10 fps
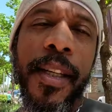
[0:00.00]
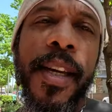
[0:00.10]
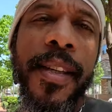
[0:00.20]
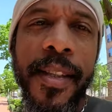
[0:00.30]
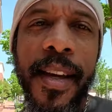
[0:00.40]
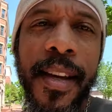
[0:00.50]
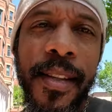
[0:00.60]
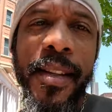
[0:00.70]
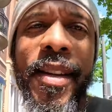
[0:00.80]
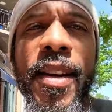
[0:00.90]
Tekeste
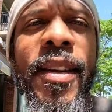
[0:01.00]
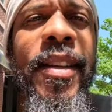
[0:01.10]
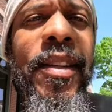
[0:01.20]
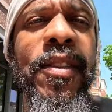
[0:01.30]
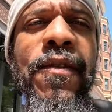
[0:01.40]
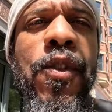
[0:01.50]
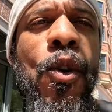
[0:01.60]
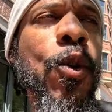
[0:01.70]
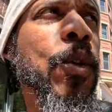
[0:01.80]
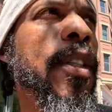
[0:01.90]
is in there getting the
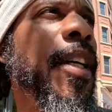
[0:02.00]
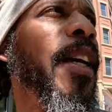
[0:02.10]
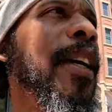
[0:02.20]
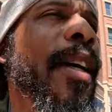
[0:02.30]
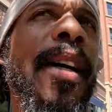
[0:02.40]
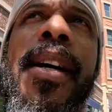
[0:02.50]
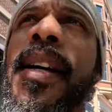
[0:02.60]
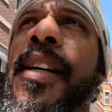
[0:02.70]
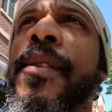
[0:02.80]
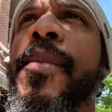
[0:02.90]
food,
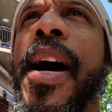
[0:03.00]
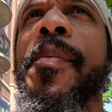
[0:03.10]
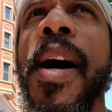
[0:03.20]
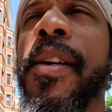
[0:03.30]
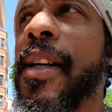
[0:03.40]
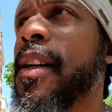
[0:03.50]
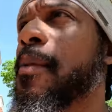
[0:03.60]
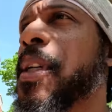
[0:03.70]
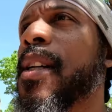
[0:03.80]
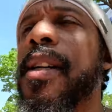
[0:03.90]
um, I'm out here
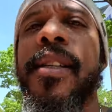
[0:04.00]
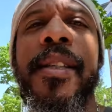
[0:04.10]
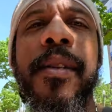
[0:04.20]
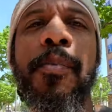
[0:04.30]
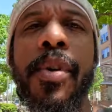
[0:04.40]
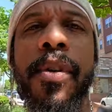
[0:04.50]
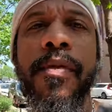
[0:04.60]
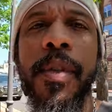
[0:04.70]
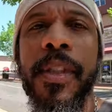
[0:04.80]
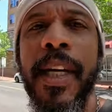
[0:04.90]
because it's a
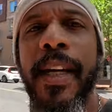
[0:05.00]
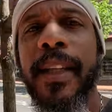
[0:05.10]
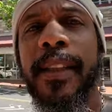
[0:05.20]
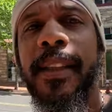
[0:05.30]
beautiful day